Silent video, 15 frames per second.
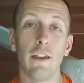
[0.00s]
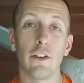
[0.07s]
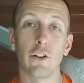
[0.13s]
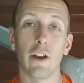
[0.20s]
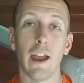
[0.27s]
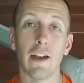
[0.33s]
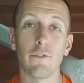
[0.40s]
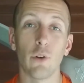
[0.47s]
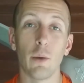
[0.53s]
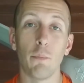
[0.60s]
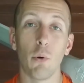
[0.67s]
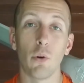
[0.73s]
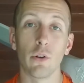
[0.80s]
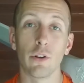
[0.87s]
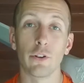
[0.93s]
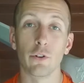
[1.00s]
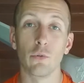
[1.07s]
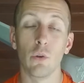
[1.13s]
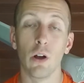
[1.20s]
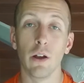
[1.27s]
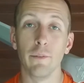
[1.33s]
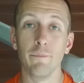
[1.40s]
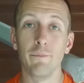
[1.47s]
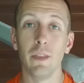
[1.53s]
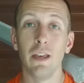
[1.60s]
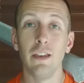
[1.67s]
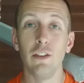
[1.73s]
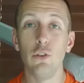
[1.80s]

your halfway point on your run.